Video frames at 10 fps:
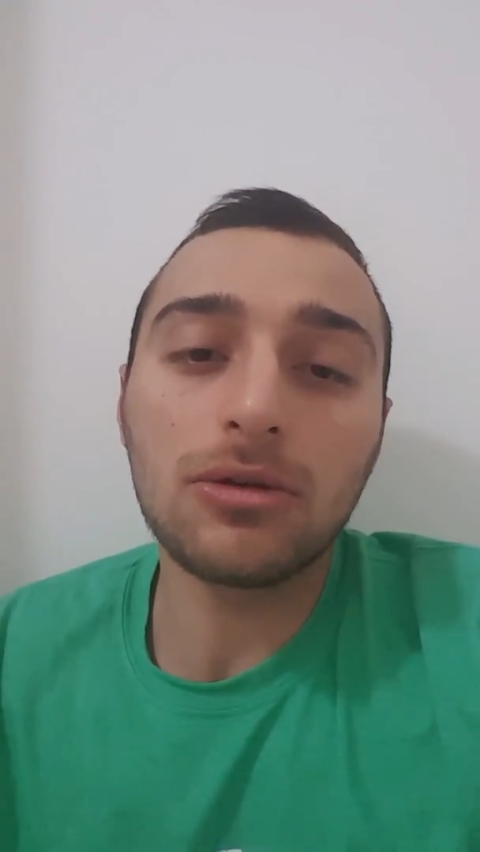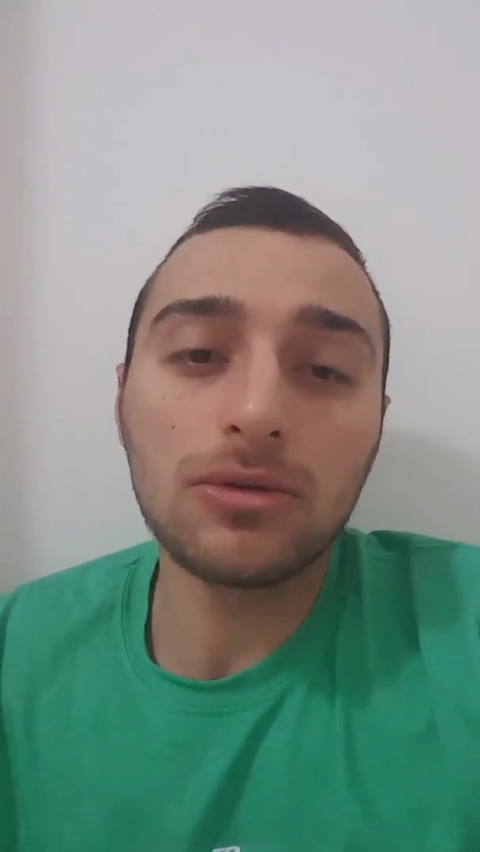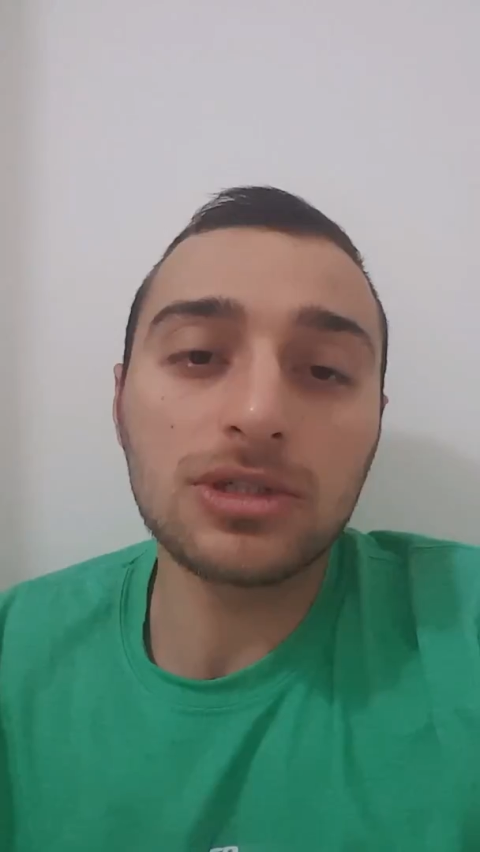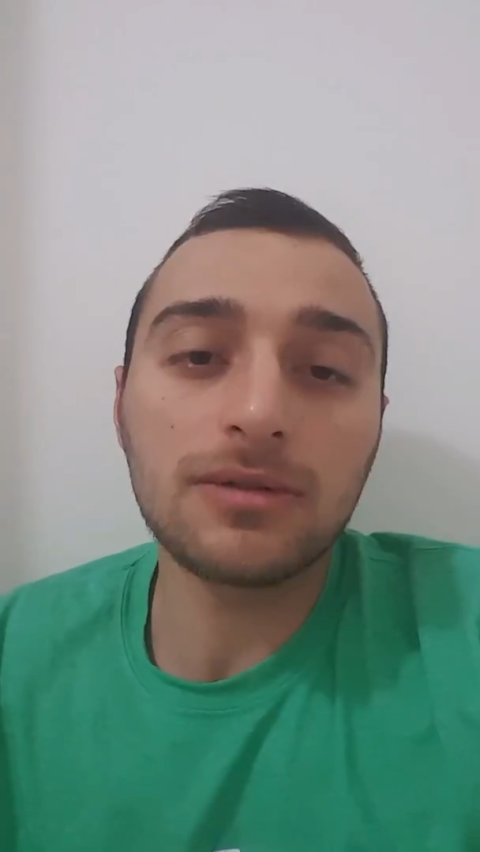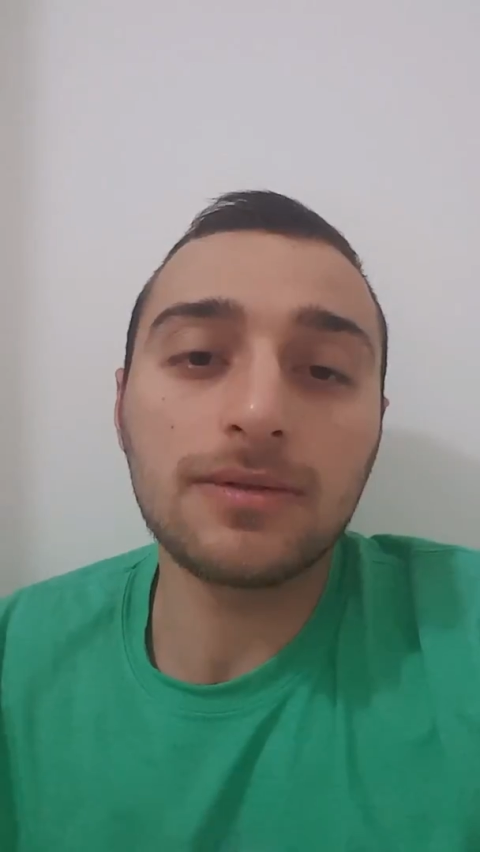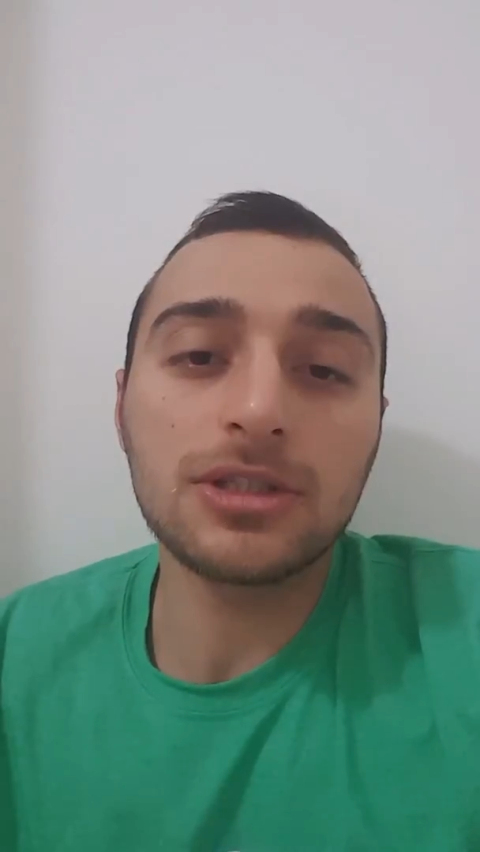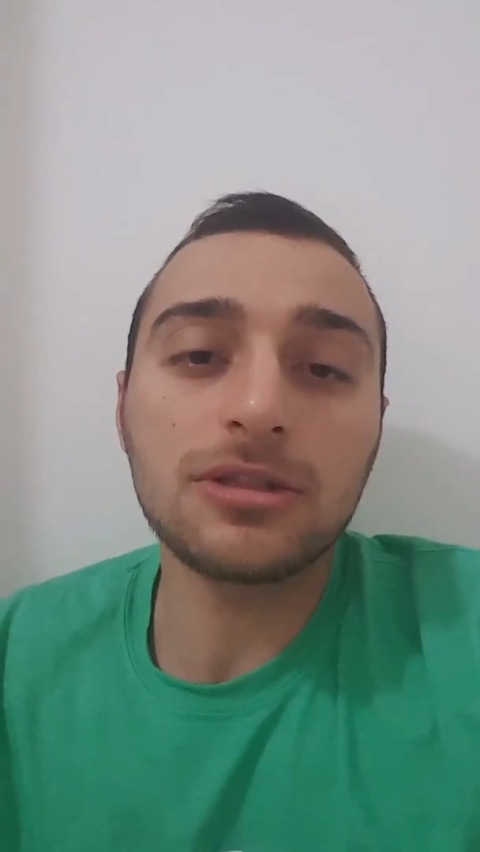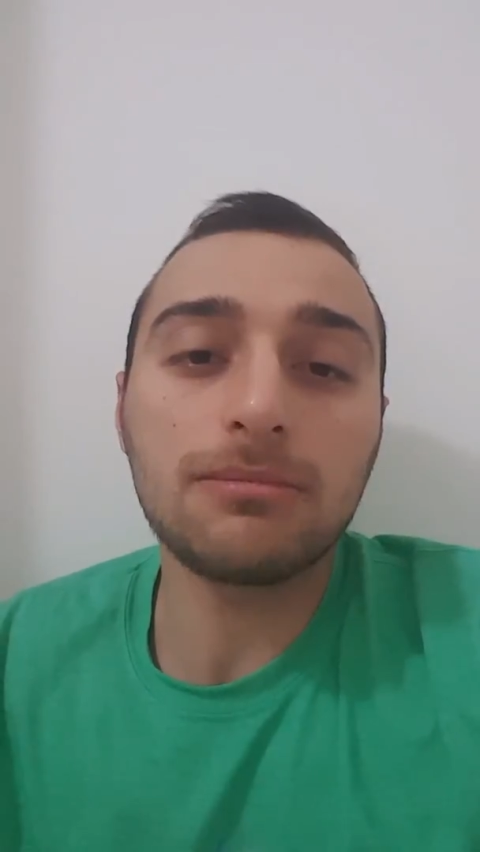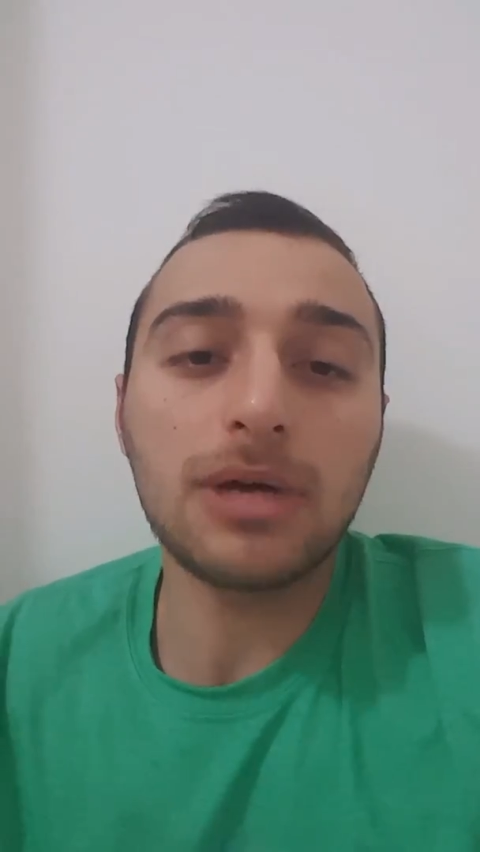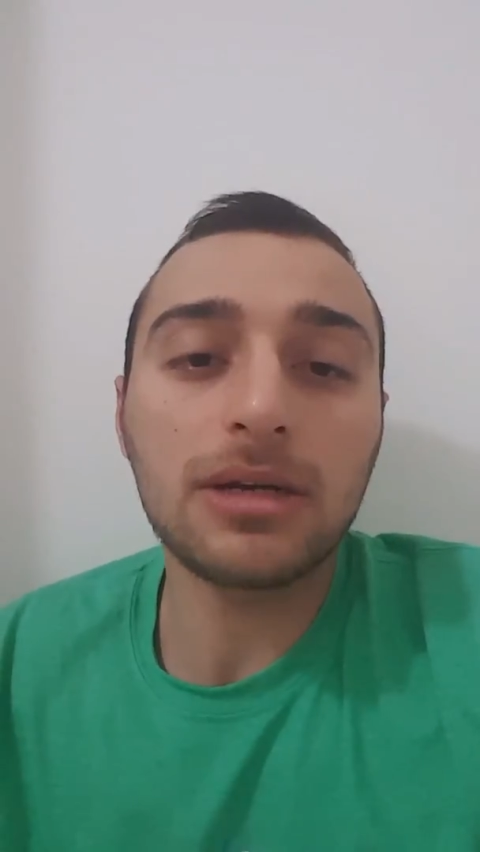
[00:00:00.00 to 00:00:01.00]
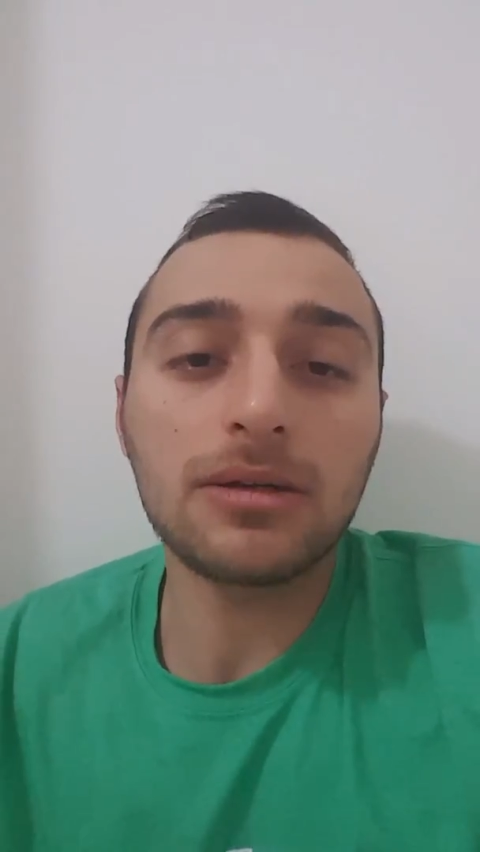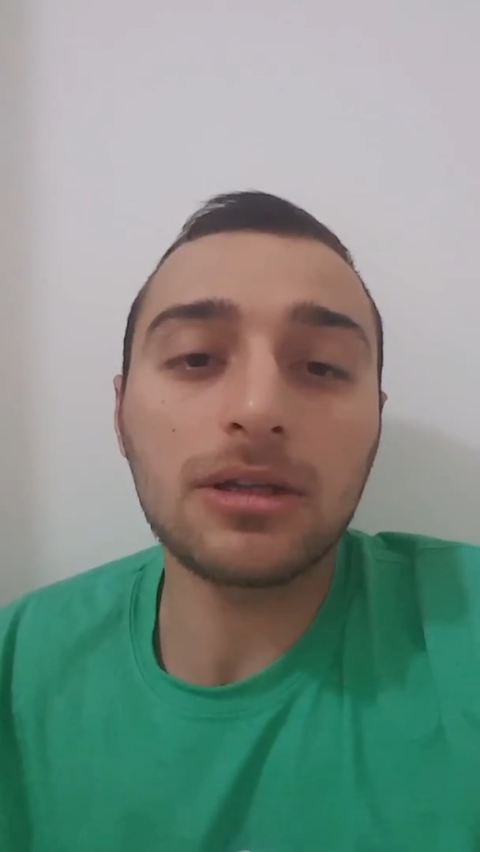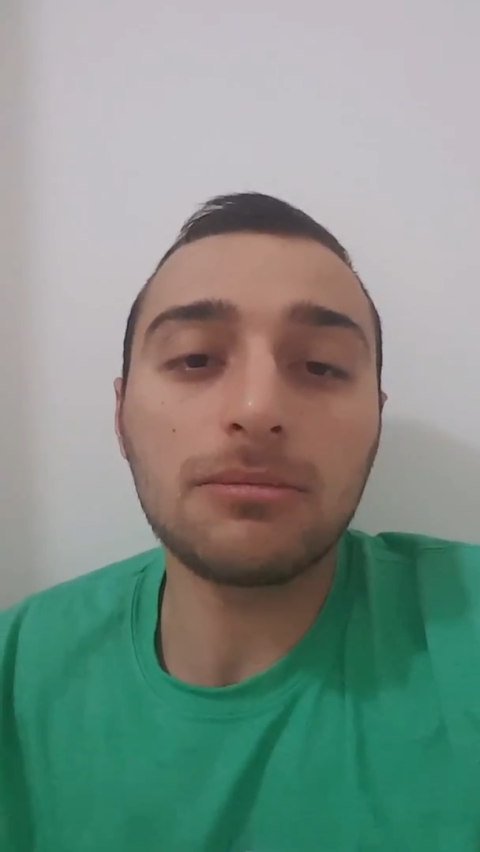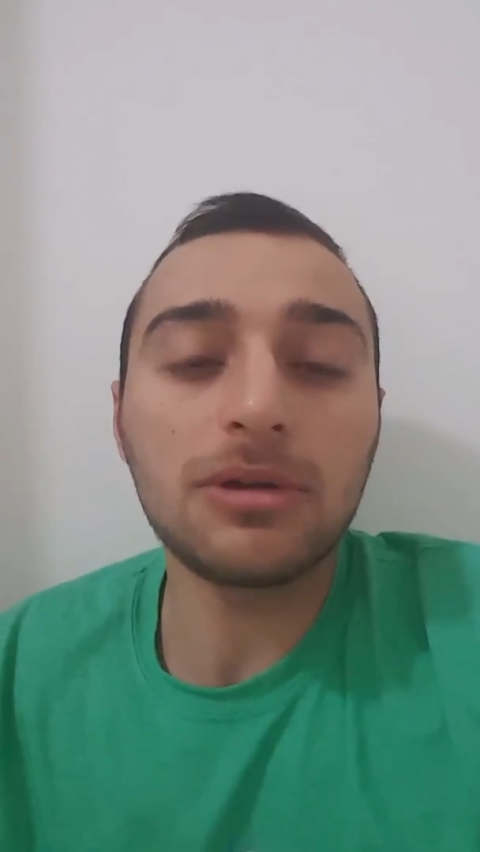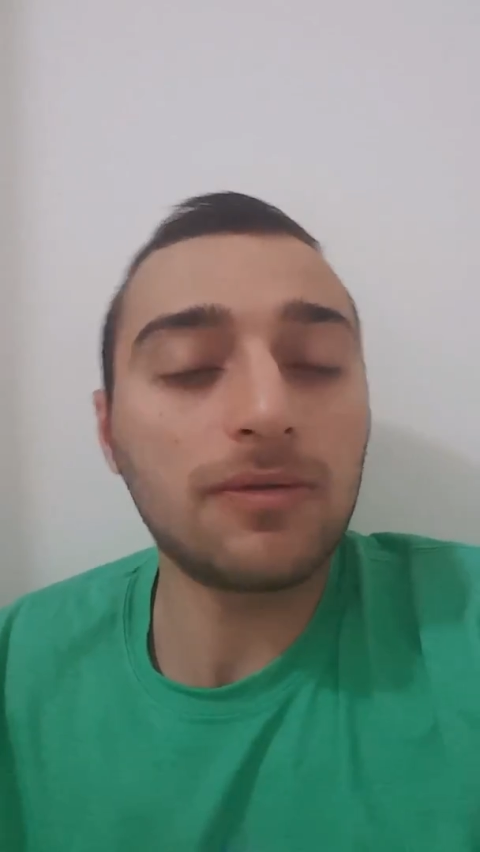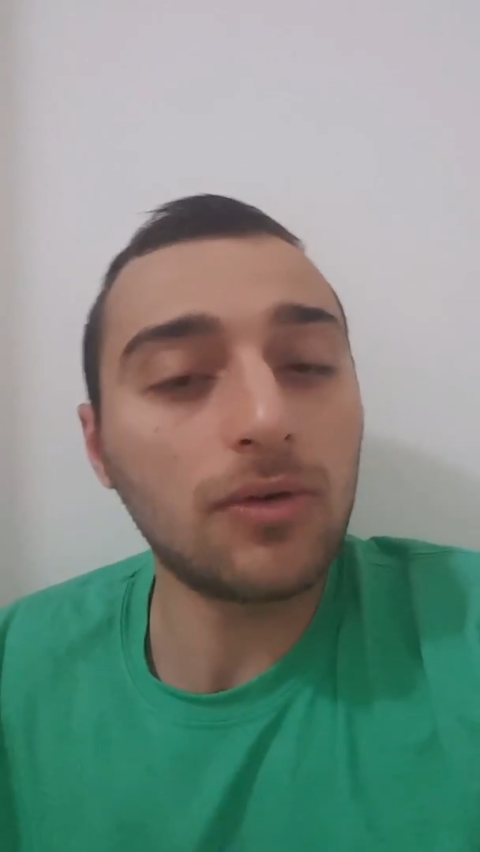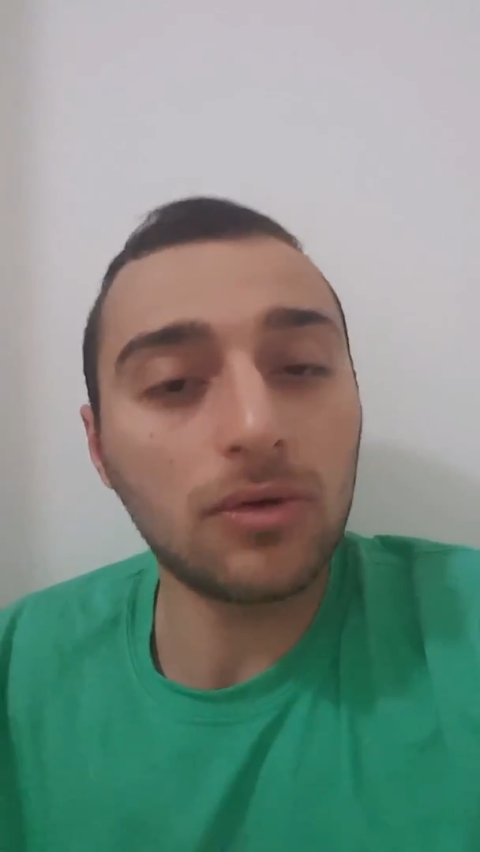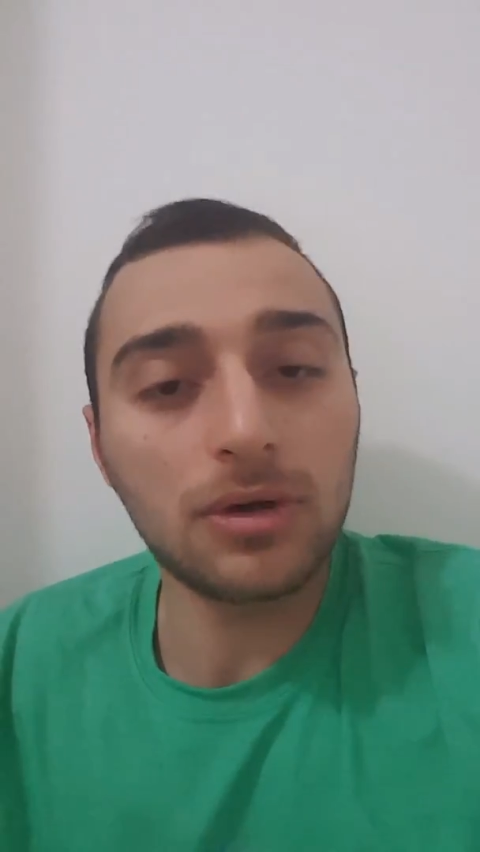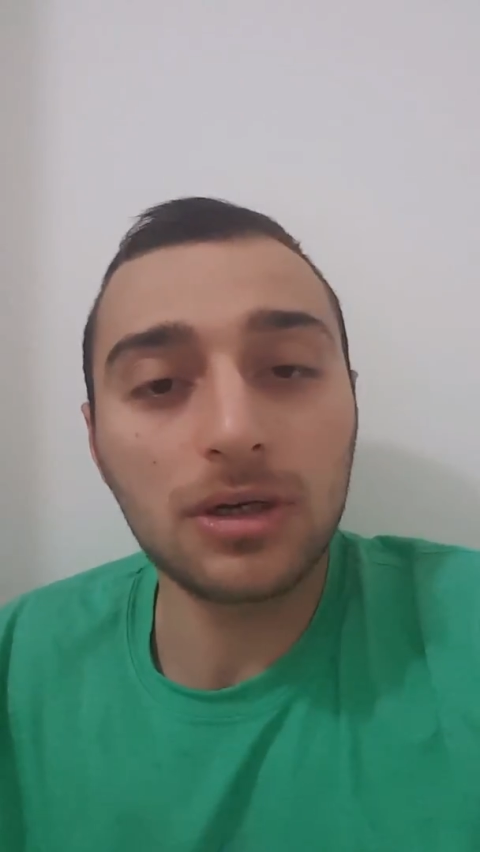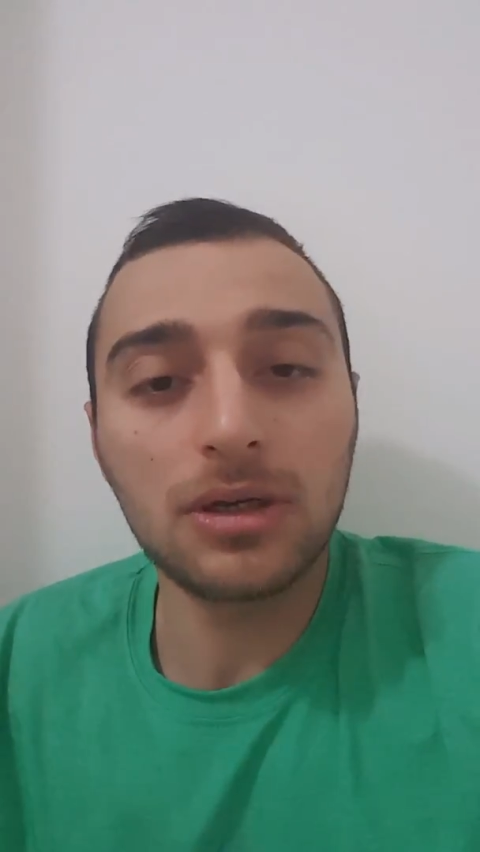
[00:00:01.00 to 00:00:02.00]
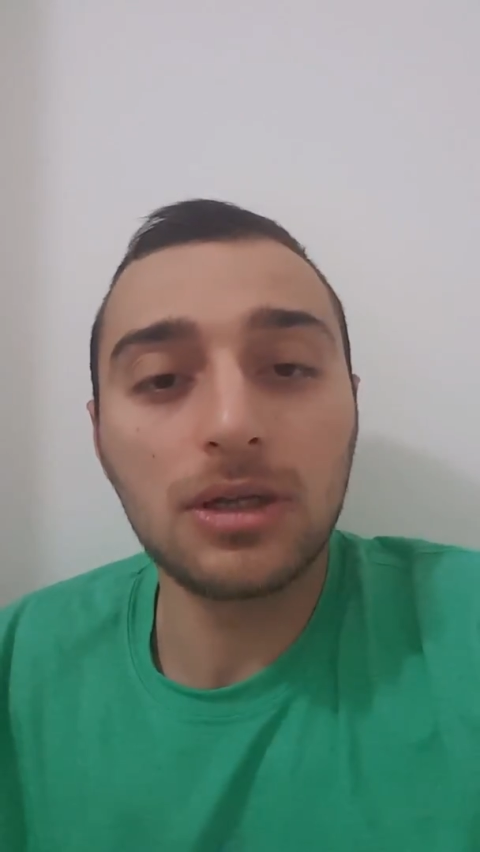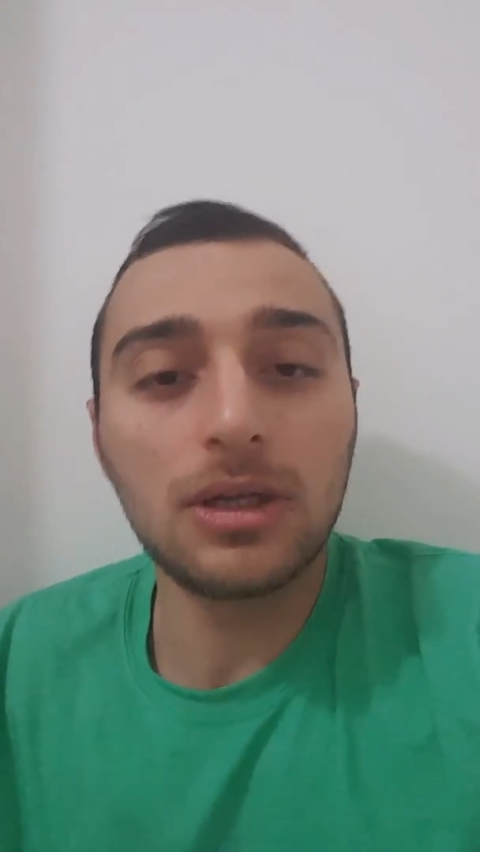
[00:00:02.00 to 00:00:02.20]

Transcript: closer vision better than before,